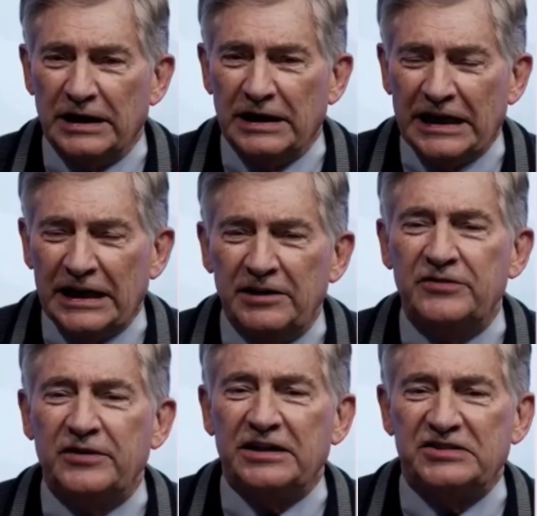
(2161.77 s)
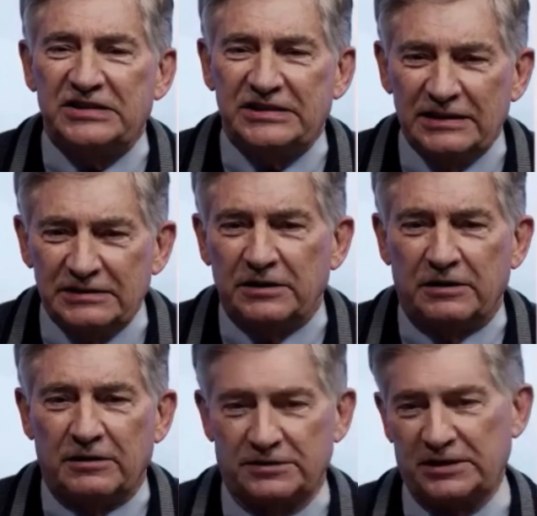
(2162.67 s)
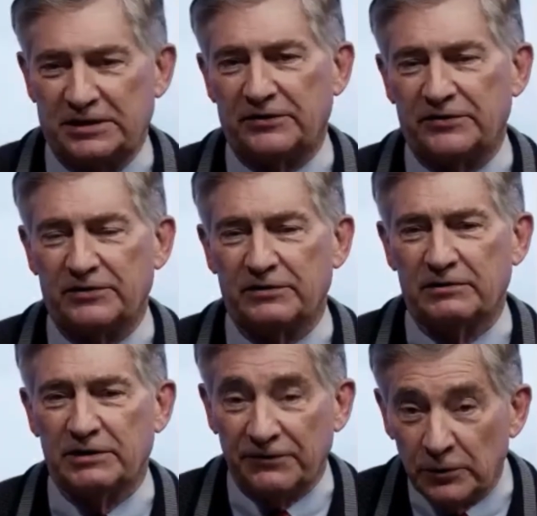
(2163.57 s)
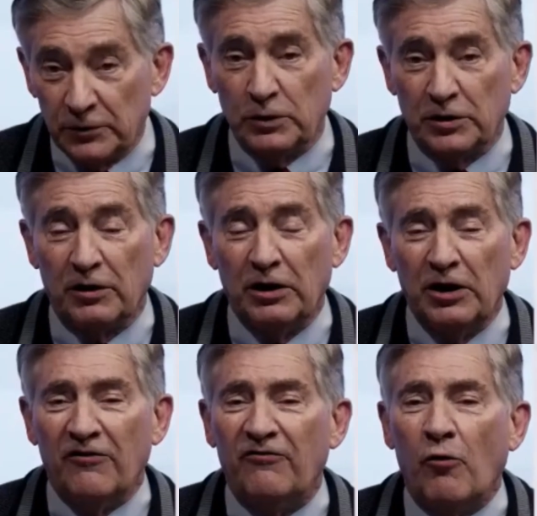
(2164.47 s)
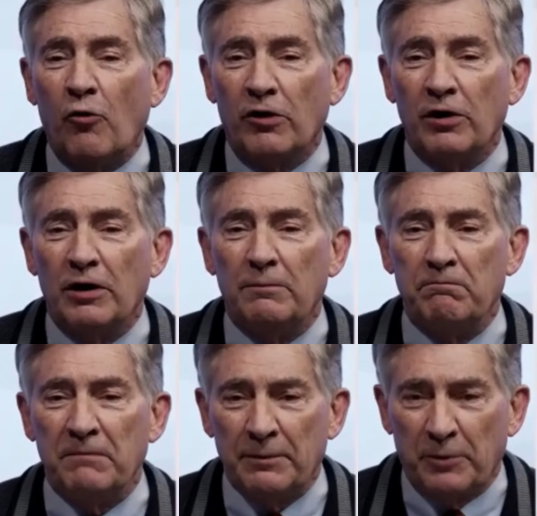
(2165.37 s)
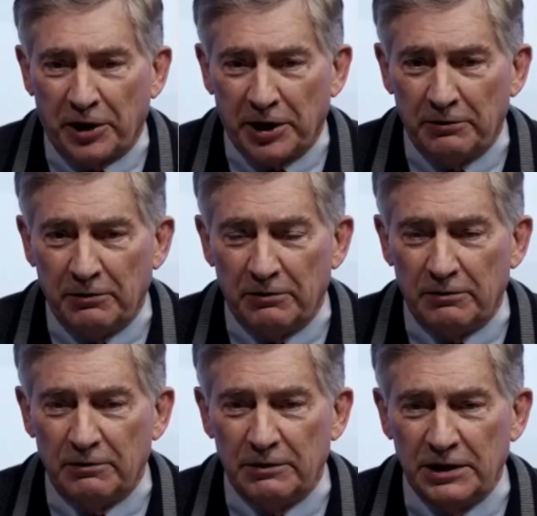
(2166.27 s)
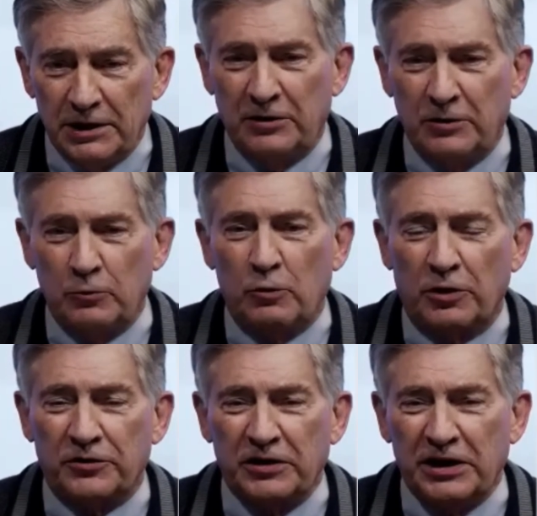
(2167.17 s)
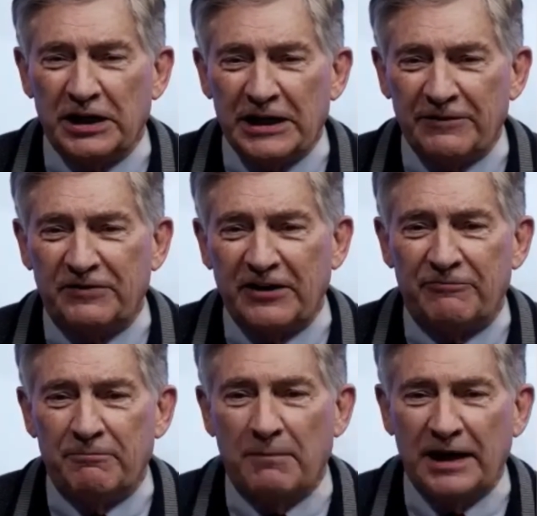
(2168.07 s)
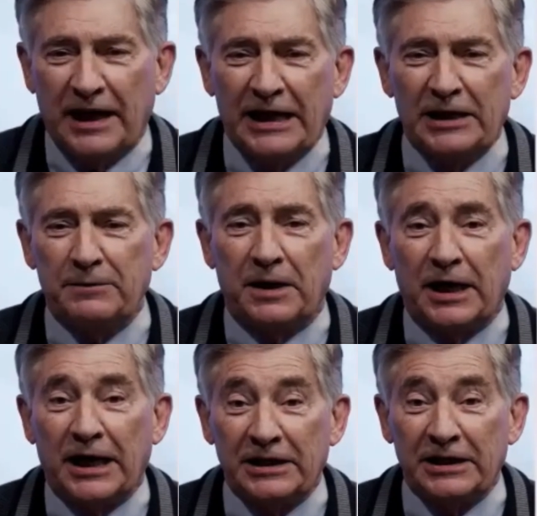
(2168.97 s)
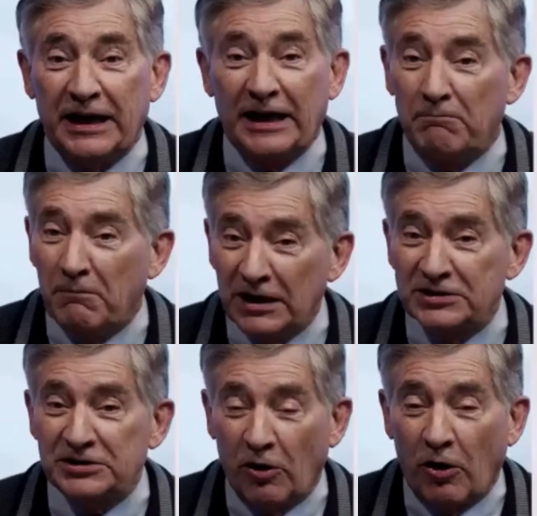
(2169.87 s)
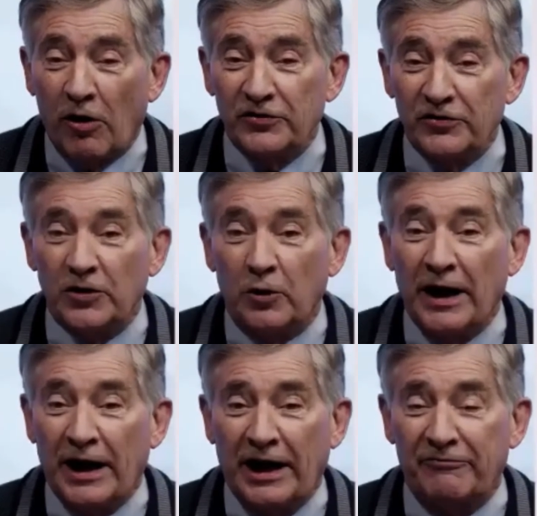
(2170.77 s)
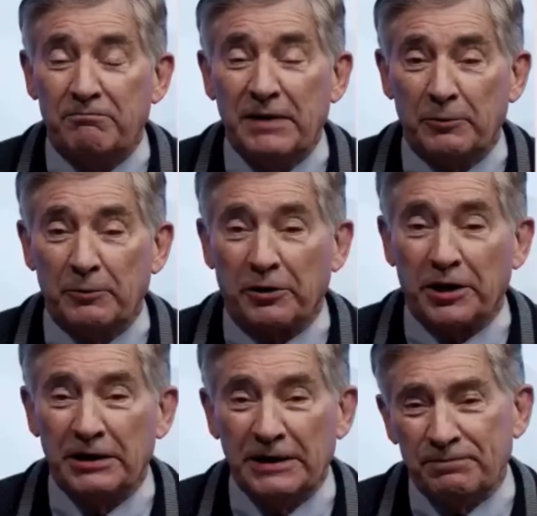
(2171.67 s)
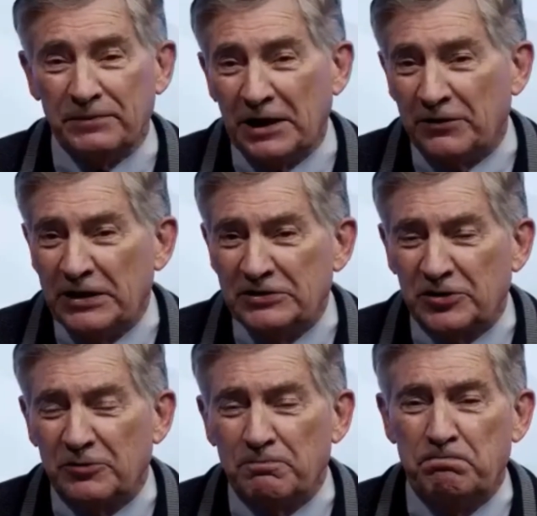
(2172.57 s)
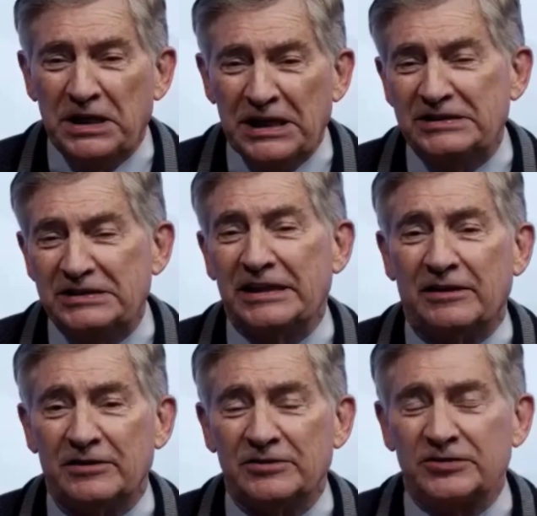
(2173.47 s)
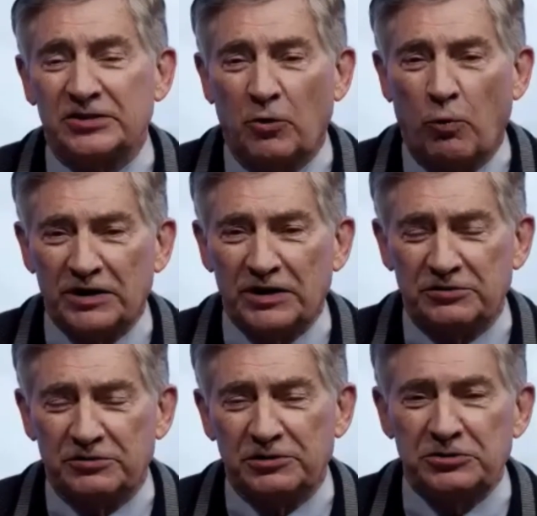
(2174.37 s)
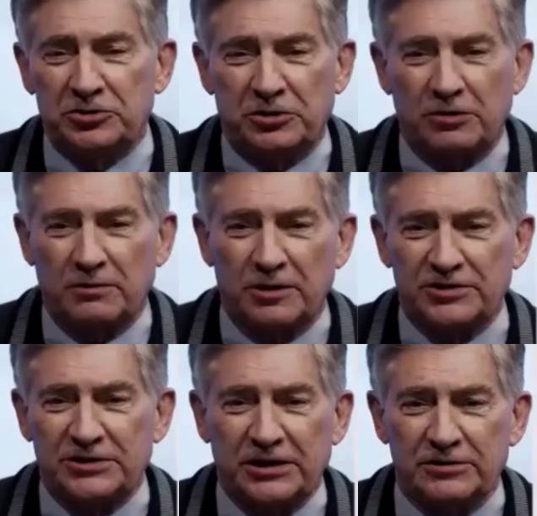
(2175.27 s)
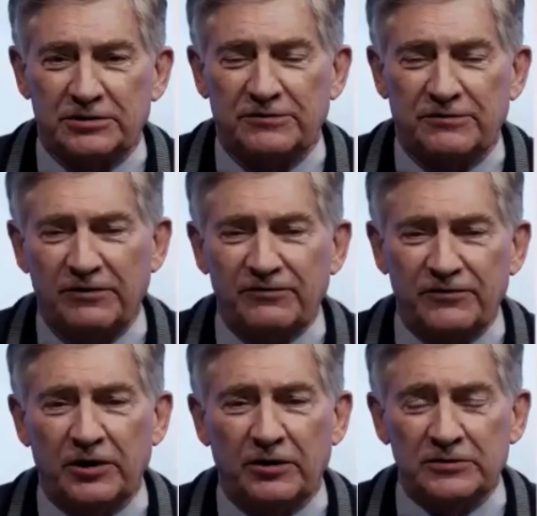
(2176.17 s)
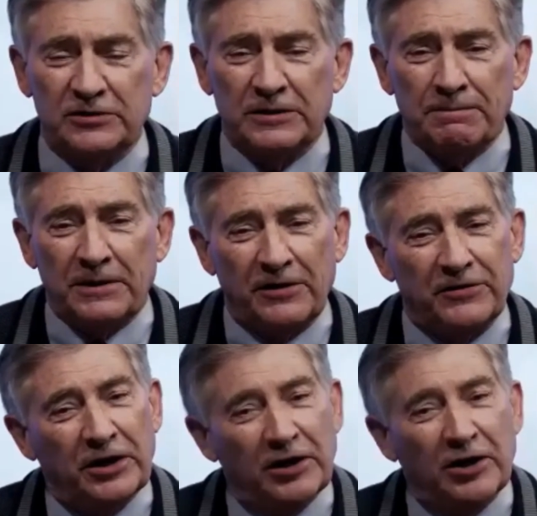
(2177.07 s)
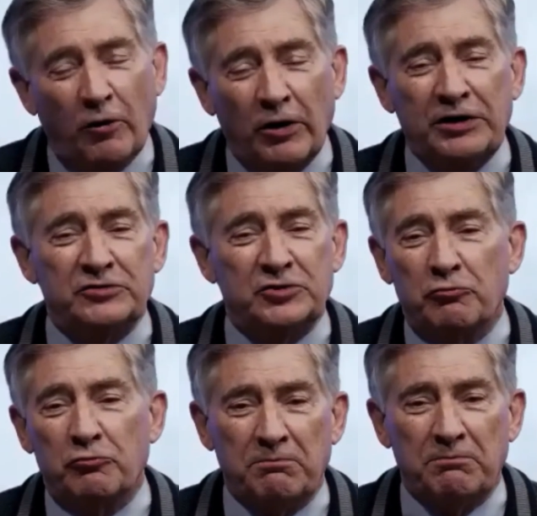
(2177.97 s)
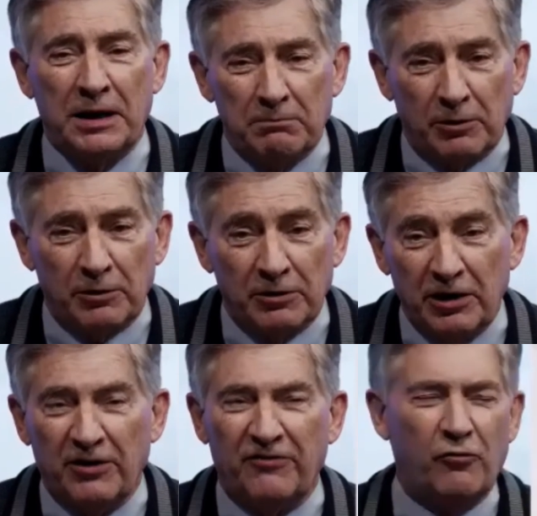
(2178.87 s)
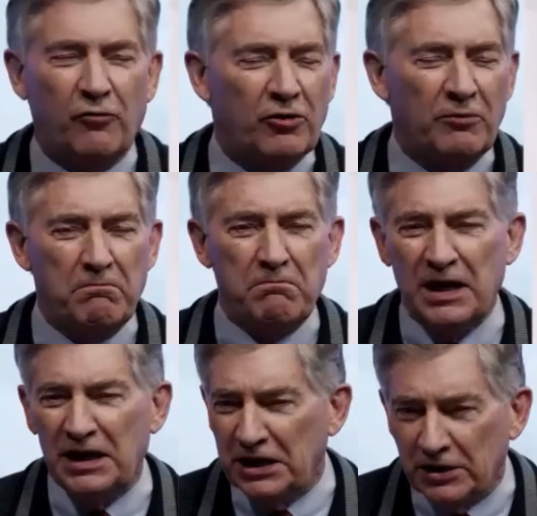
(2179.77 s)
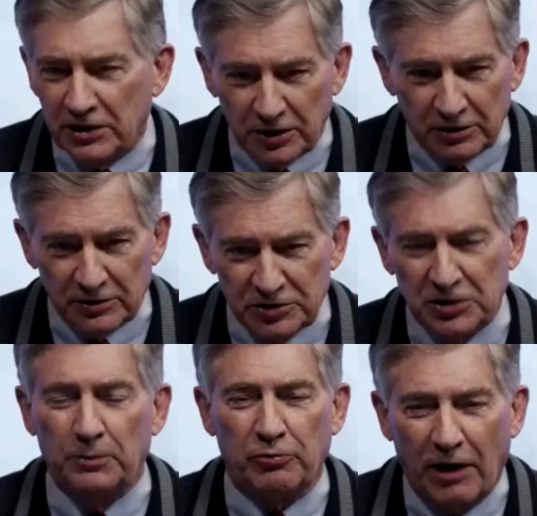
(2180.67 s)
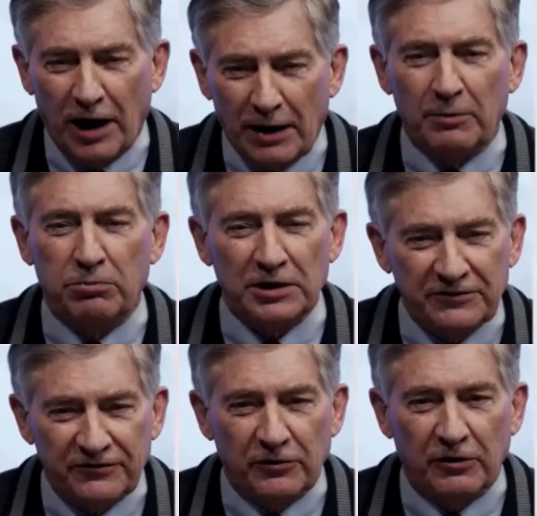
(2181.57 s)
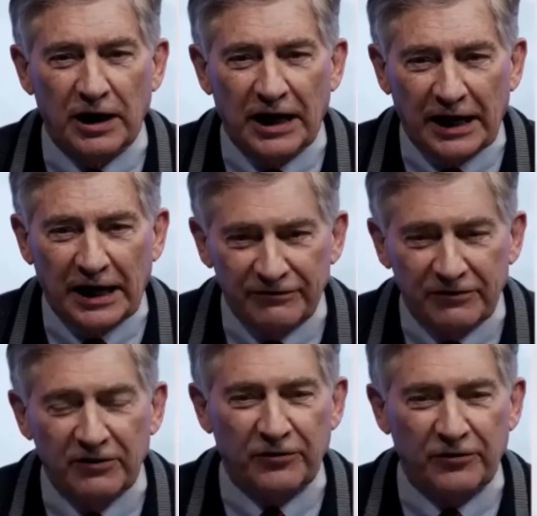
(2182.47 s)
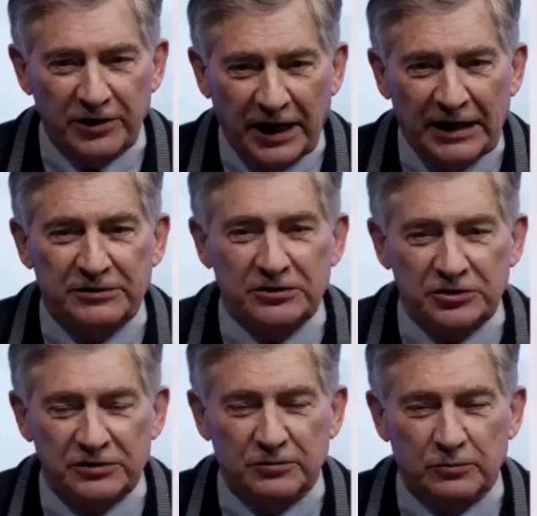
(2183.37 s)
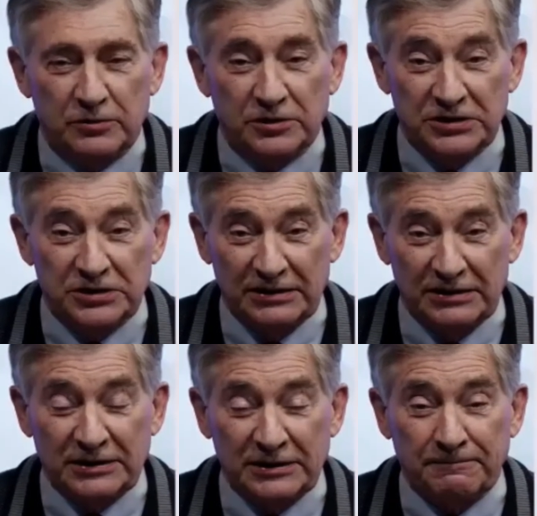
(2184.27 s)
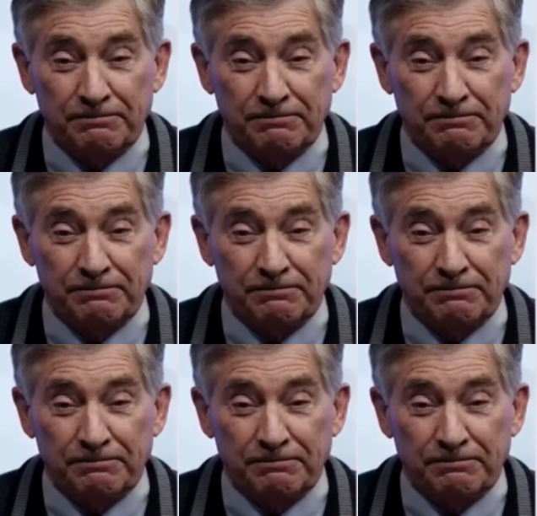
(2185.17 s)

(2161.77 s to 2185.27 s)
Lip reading: It is a sentinel test, if you will, for memory. In other words, if they've made antibody, they must also have memory. And these are B cells sequestered in germinal centers of lymph nodes that are going to remember for many years, probably for life, for the antigens we're discussing.